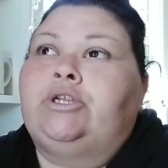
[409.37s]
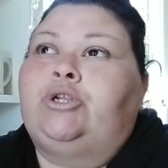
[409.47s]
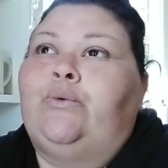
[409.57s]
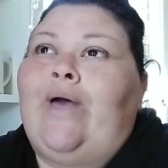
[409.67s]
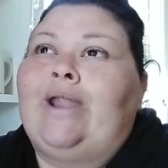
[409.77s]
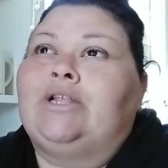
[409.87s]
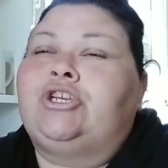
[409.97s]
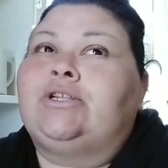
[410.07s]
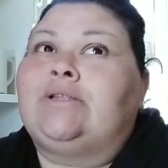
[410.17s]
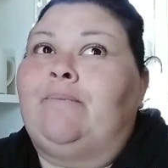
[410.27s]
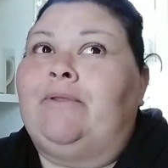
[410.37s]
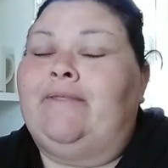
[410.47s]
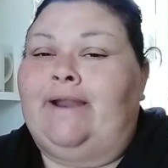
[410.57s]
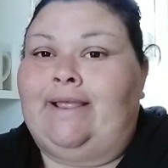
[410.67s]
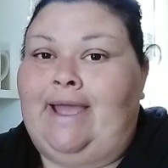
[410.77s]
do that. It's just
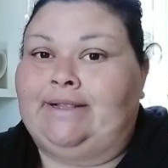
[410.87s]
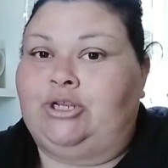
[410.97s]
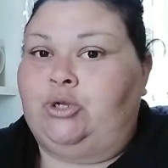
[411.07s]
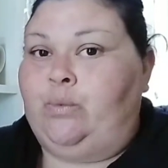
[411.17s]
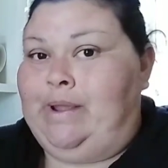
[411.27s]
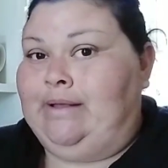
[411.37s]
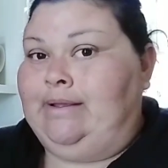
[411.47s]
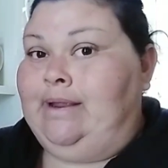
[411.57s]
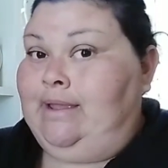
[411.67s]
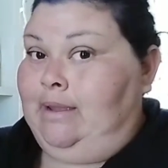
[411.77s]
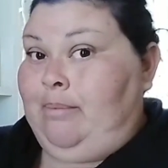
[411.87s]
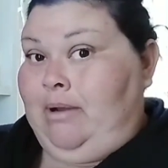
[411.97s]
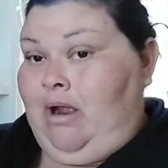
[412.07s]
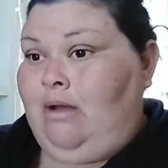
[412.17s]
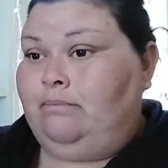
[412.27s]
something that I like to do weekly to keep
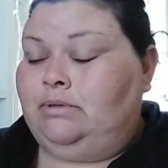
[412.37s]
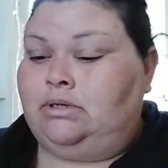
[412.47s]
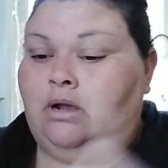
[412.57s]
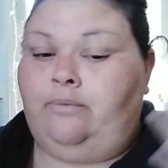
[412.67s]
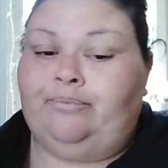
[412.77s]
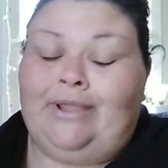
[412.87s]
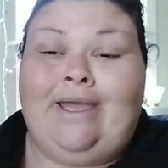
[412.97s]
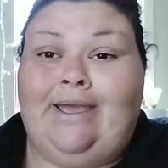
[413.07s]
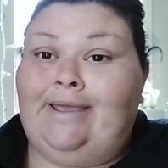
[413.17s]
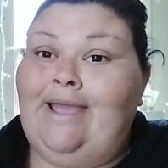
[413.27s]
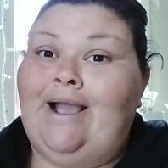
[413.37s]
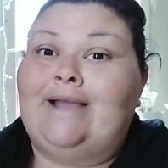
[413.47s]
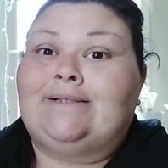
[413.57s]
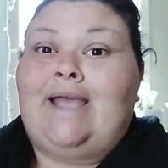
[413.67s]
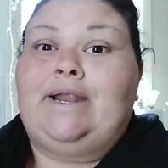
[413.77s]
it up. So, yeah,
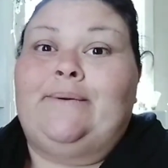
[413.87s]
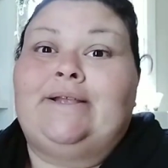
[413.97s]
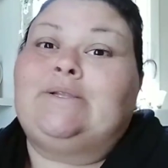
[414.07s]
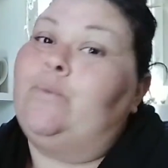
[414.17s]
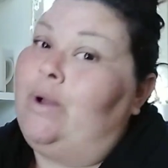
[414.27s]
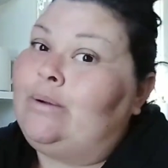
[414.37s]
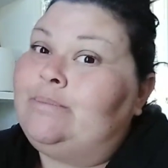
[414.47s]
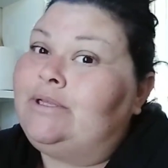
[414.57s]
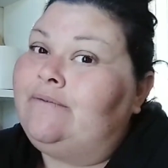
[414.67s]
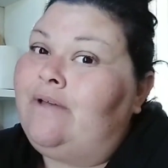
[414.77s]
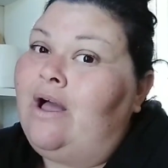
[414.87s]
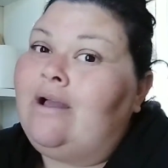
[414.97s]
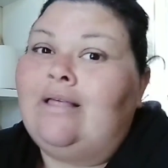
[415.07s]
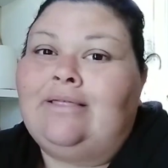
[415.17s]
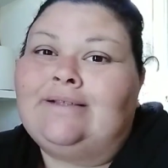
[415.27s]
guys. Anyways, welcome to the
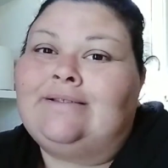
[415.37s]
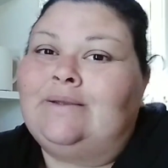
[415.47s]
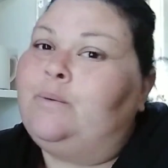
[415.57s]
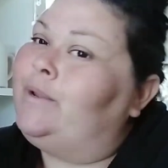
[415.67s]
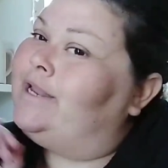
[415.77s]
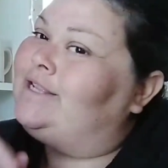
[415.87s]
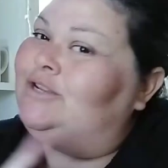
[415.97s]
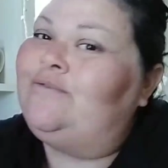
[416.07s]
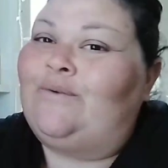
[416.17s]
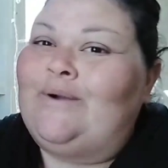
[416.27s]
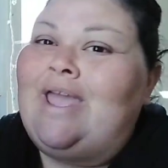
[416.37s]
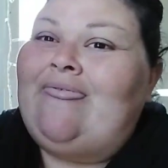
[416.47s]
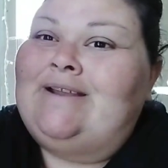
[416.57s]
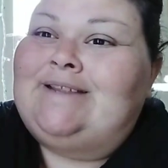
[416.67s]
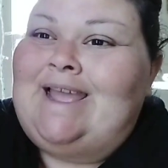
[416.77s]
vlog. Let's see what we can do for
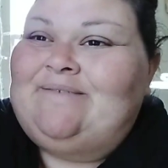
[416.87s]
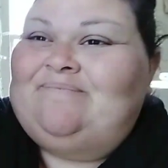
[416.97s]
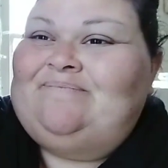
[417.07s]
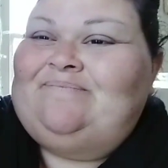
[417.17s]
the day.